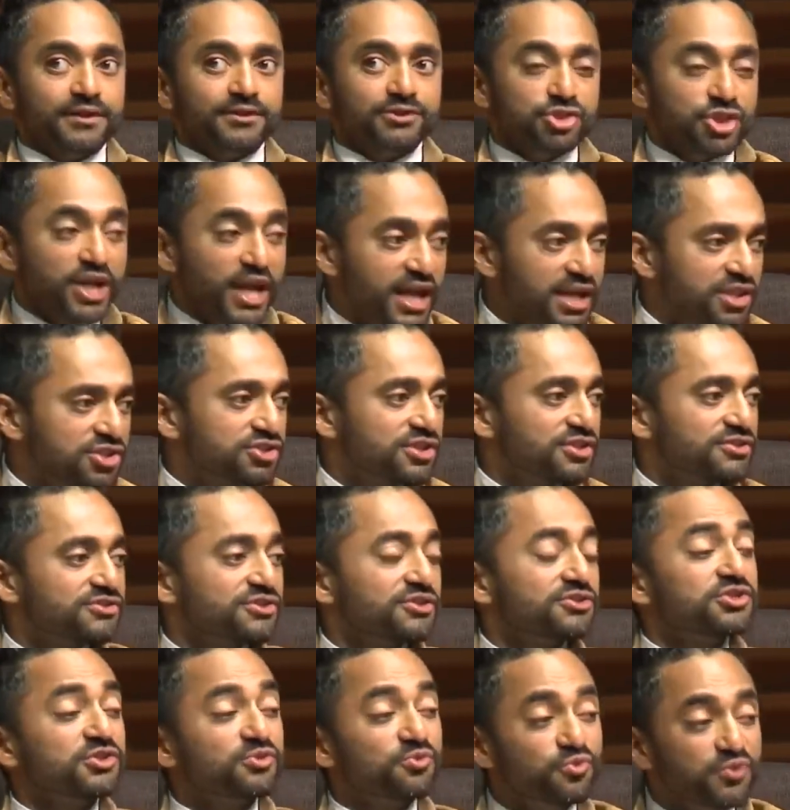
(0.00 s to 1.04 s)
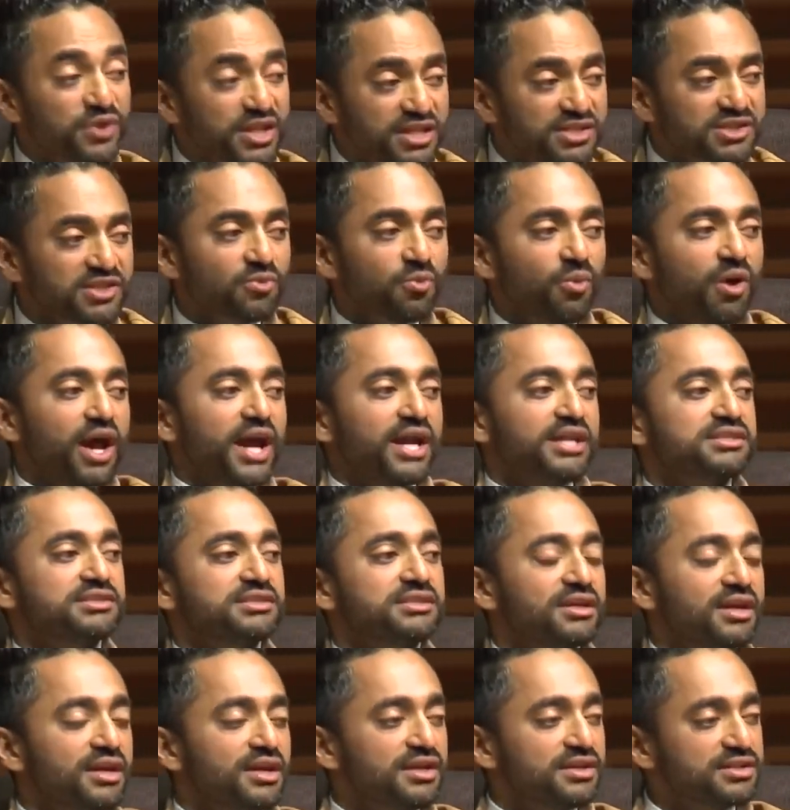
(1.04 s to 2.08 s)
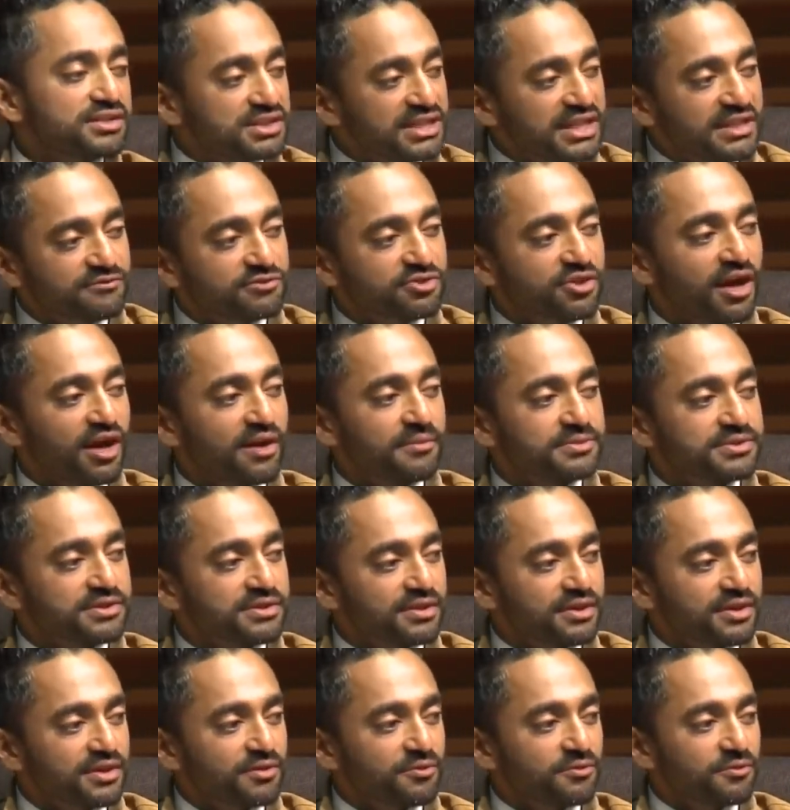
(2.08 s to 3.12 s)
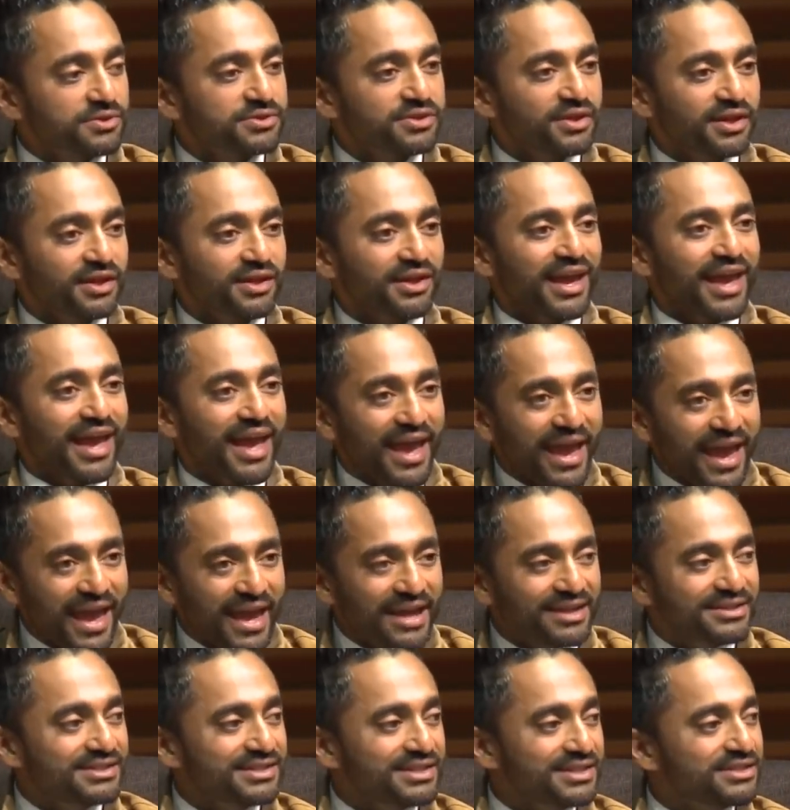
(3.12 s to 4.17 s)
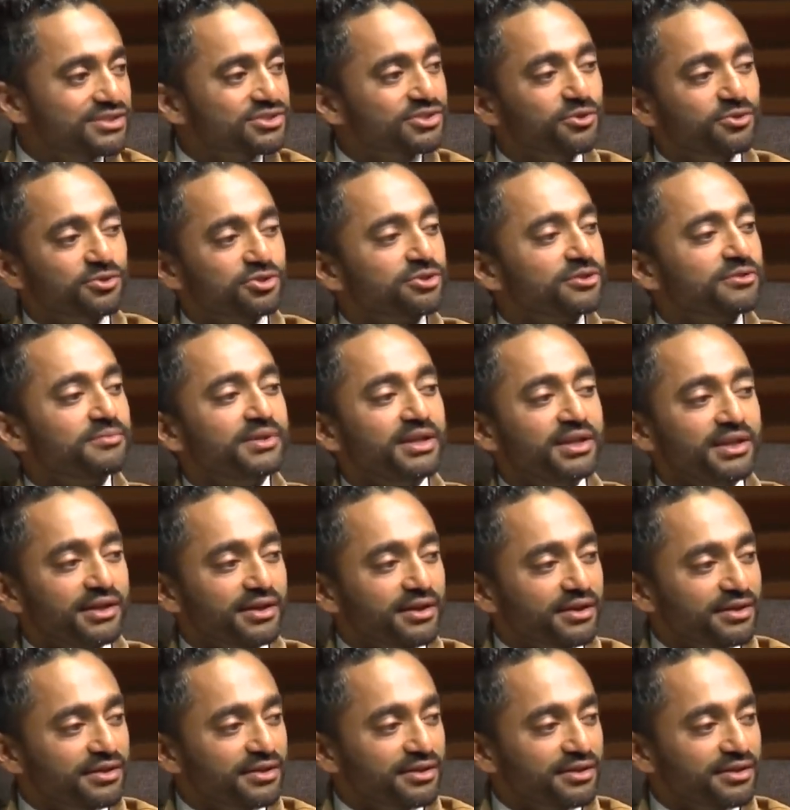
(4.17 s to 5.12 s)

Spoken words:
Change this. There's a reason why Steve Jobs was like anti-social media.